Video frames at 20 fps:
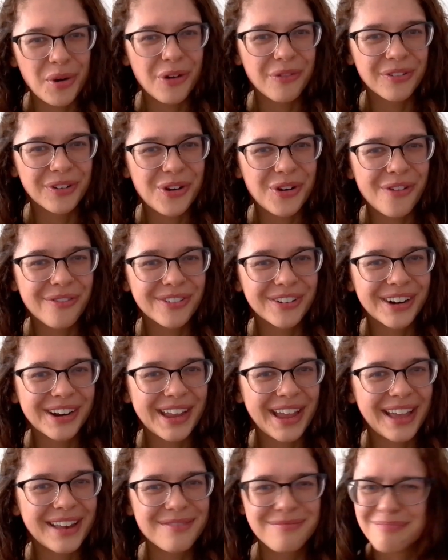over and over
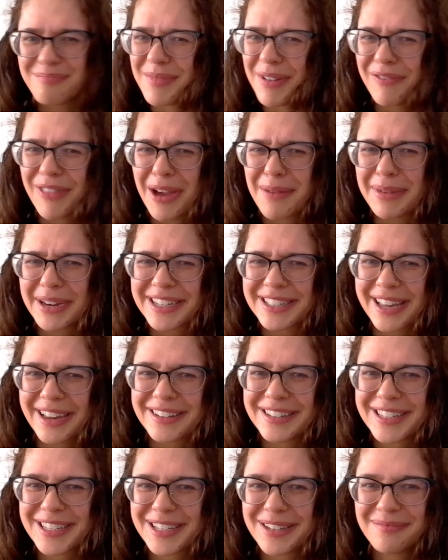again, if that makes
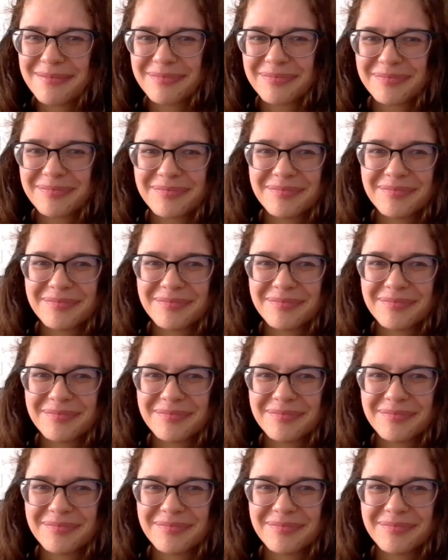sense.